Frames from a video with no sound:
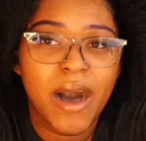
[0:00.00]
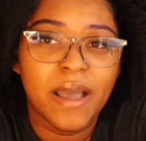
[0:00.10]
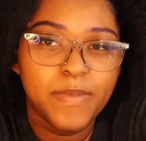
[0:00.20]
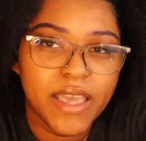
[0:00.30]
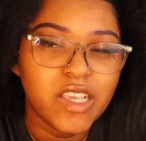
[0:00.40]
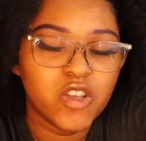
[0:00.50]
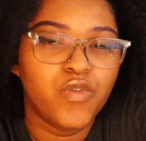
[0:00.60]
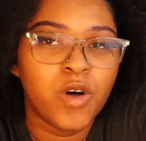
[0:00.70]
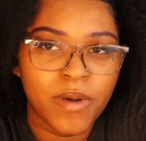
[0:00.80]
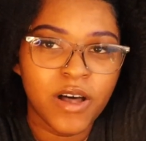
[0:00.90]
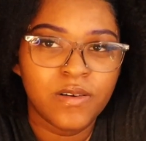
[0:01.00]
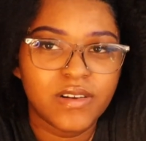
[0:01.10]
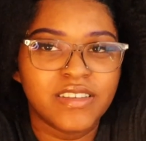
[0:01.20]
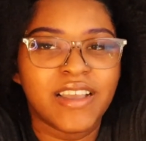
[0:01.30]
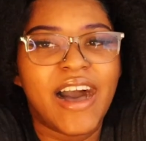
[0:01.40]
my peaceful mode
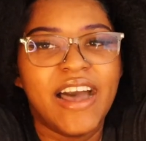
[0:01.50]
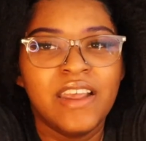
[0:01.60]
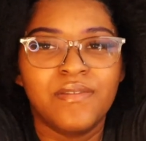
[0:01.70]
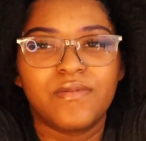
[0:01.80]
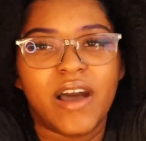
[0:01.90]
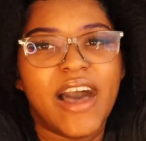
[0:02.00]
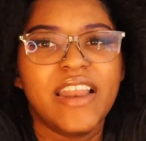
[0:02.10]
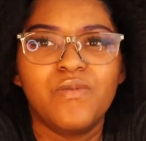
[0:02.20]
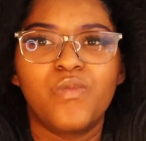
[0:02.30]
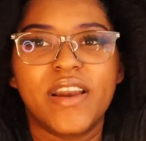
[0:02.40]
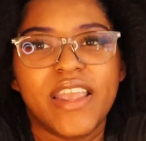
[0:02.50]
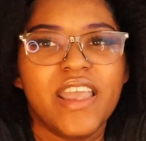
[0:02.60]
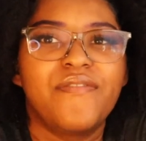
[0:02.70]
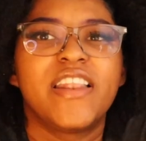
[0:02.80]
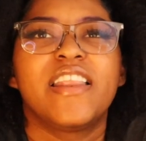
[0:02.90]
because I didn't I didn't want to
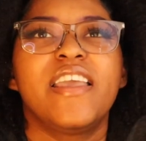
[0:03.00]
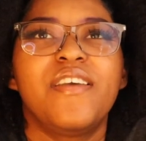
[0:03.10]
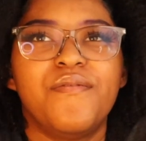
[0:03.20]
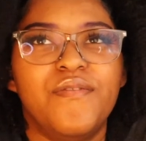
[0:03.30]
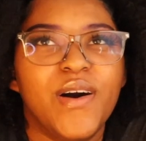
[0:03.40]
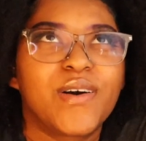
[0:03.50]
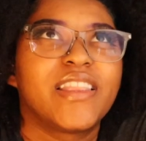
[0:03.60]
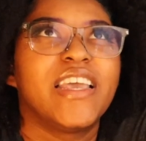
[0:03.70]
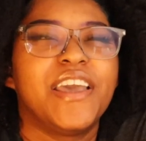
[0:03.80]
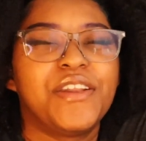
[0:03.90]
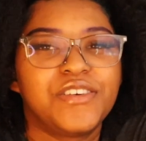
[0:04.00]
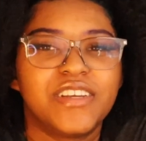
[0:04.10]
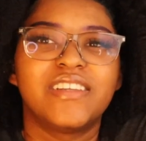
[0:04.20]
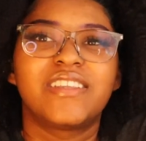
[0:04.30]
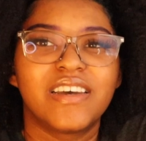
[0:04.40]
even evoke the
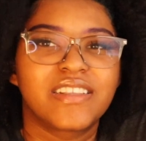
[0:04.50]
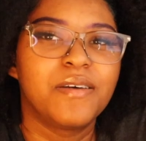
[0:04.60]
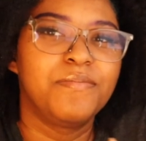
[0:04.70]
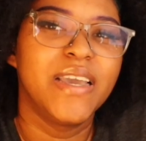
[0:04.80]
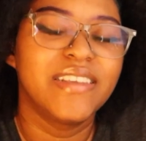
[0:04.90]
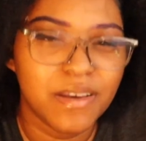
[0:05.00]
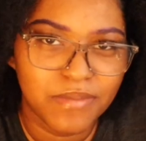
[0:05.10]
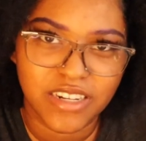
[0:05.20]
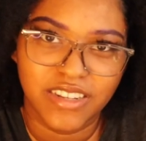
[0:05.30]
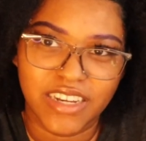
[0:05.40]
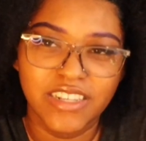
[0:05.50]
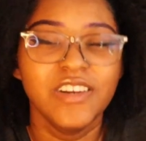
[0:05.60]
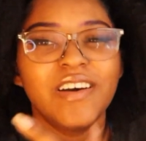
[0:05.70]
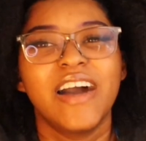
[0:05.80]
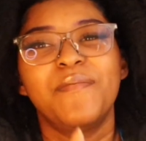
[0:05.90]
energy it took to beat somebody's ass. You
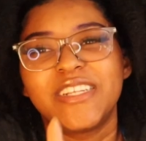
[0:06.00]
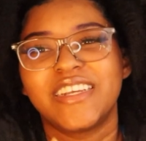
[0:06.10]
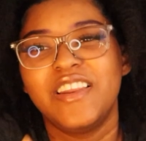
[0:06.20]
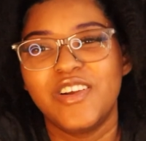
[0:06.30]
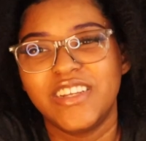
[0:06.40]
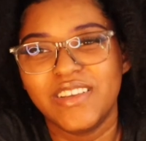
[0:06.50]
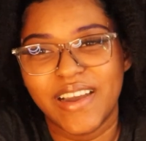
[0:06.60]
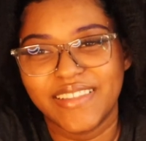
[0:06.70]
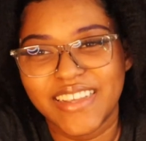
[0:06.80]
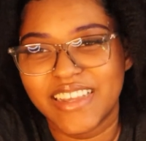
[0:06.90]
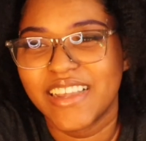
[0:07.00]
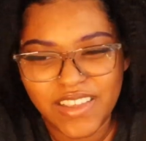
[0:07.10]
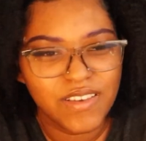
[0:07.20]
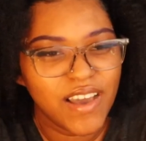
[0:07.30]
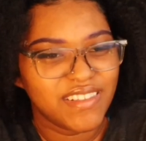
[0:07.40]
know how much energy you have to
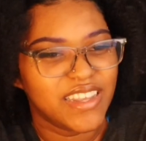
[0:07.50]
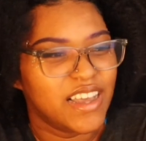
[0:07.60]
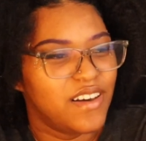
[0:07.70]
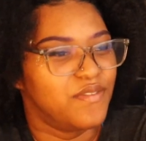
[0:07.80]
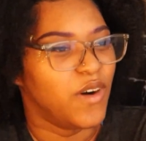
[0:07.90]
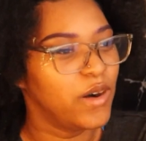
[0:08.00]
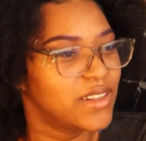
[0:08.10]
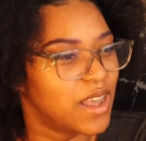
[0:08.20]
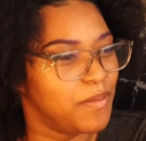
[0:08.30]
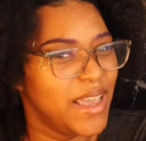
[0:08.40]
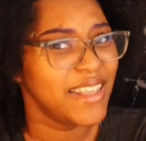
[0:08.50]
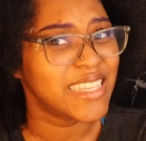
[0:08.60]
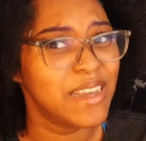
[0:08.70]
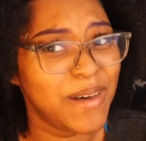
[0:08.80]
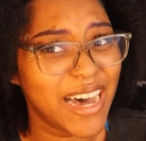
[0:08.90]
you have to evoke to beat
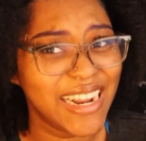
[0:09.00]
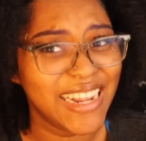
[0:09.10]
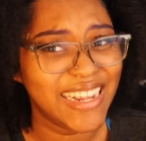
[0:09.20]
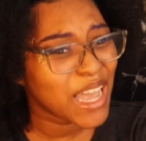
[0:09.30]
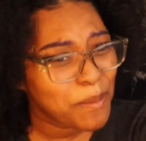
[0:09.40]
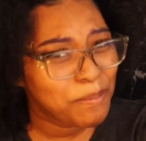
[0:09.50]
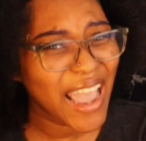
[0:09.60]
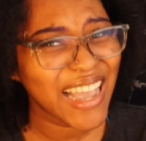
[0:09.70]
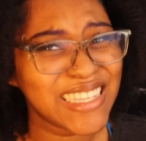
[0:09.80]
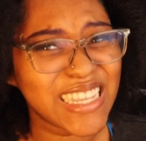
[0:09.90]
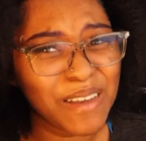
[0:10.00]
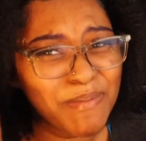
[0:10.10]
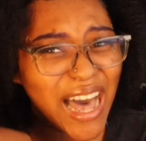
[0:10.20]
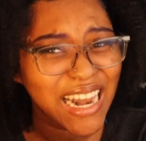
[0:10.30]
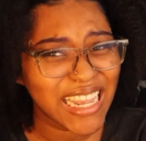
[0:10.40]
somebody? To beat
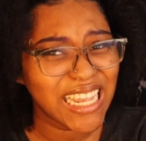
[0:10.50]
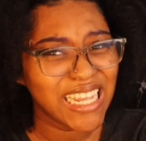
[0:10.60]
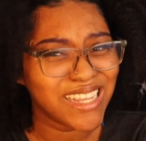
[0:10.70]
somebody?